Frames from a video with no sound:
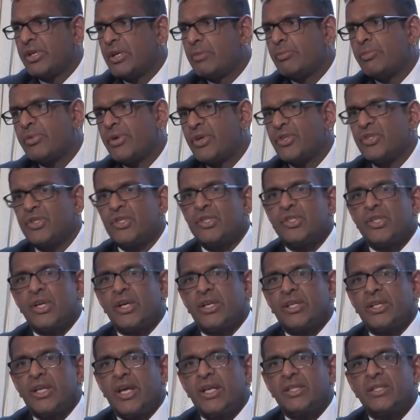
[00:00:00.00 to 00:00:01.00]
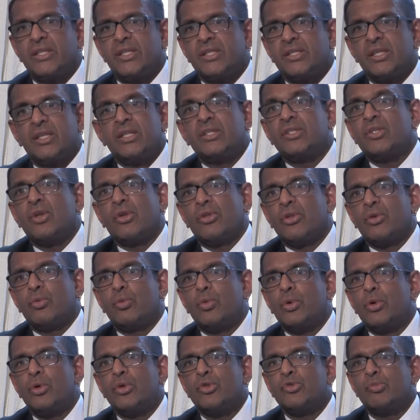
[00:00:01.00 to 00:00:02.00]
the impressions I get is that he's not the
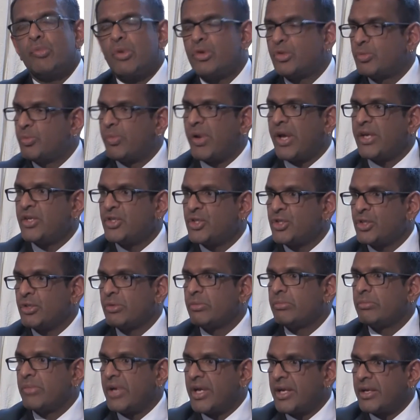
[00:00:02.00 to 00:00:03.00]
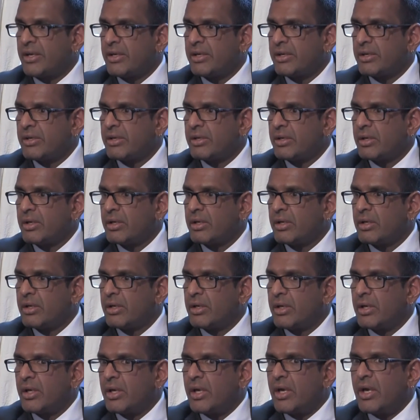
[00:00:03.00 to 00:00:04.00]
world's most patient man,
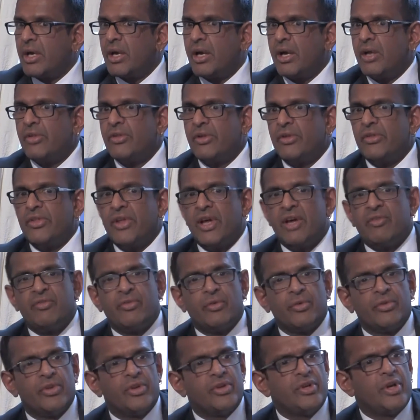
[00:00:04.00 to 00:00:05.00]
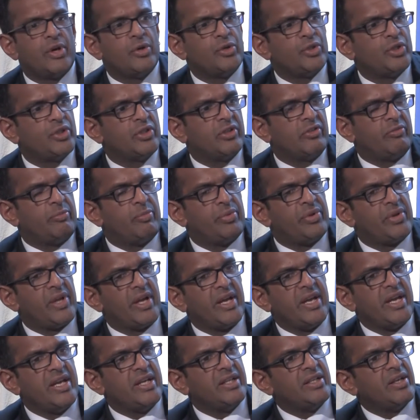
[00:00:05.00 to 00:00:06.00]
and that therefore the notion of
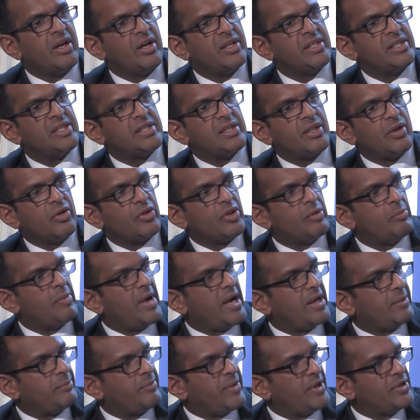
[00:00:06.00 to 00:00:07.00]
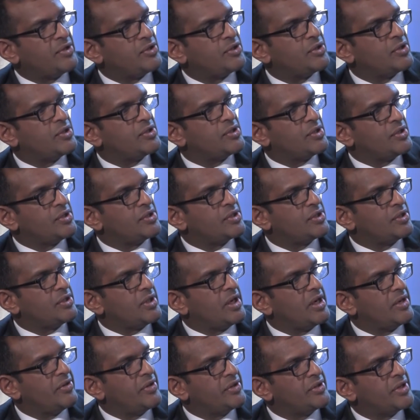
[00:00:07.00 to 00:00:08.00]
playing nicely on the back benches
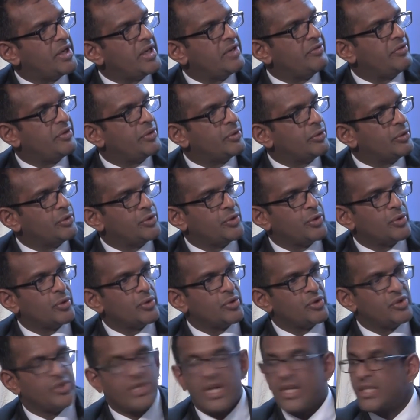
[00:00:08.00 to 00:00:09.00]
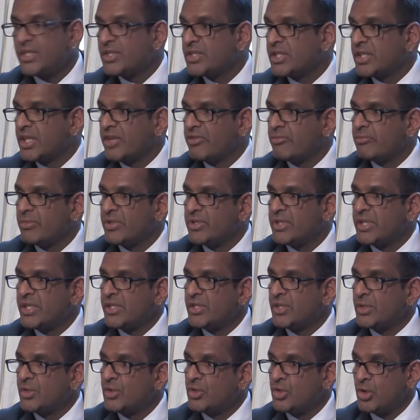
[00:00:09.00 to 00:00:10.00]
until either David or George deigns to give him a
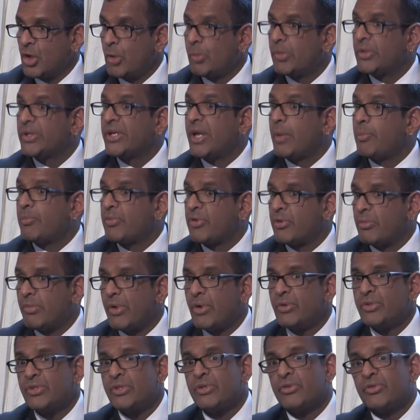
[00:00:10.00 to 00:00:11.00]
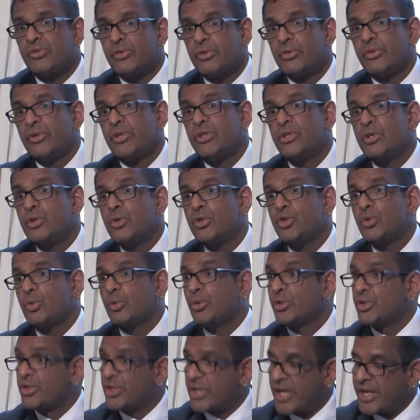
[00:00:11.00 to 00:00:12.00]
decent job and get promoted through the
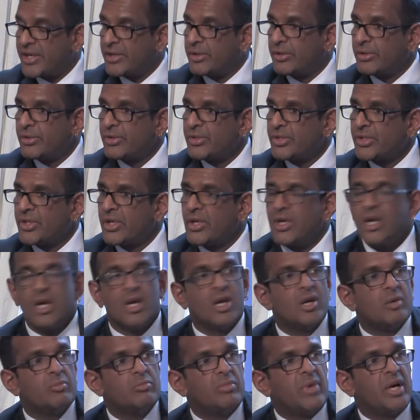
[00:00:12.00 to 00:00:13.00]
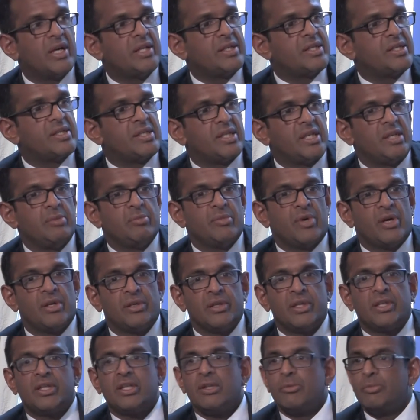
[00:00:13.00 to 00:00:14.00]
usual channels might seem a
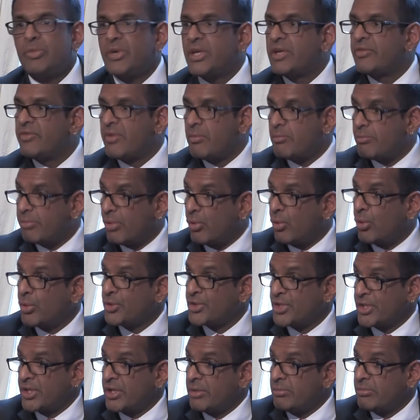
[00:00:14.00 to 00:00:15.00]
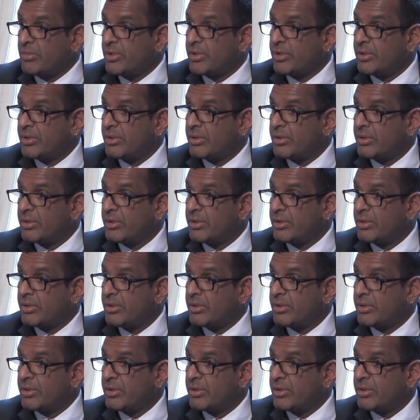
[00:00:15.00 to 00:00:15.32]
little bit of a bore to him.